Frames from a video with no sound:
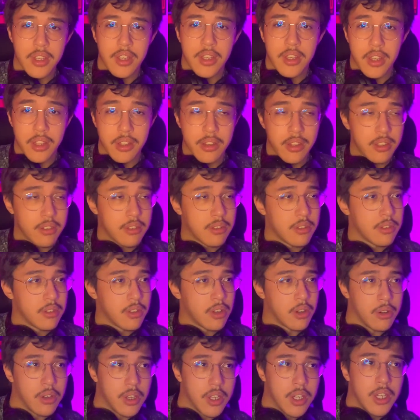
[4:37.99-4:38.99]
I'd like to
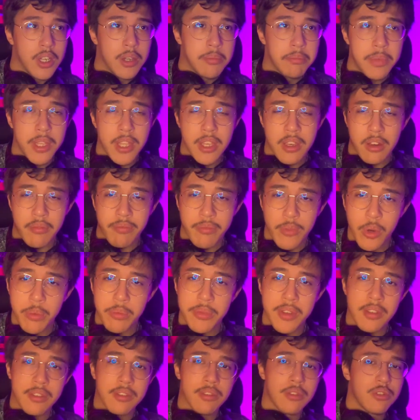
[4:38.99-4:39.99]
know. But yeah, hope
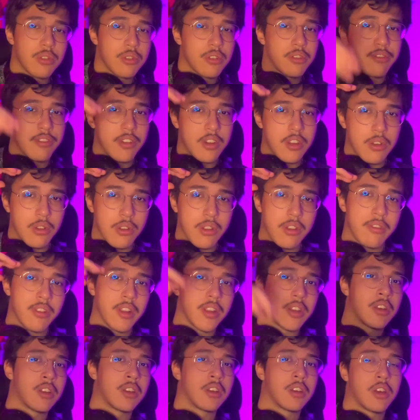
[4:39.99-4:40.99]
you guys enjoyed the video. Leave a
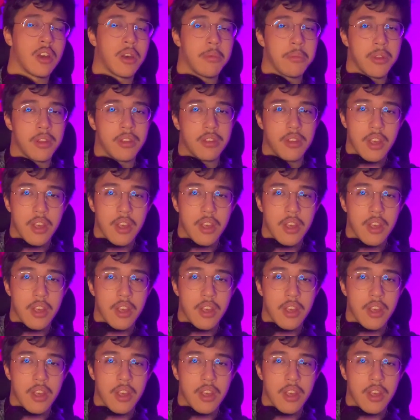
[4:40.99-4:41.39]
like and a comment.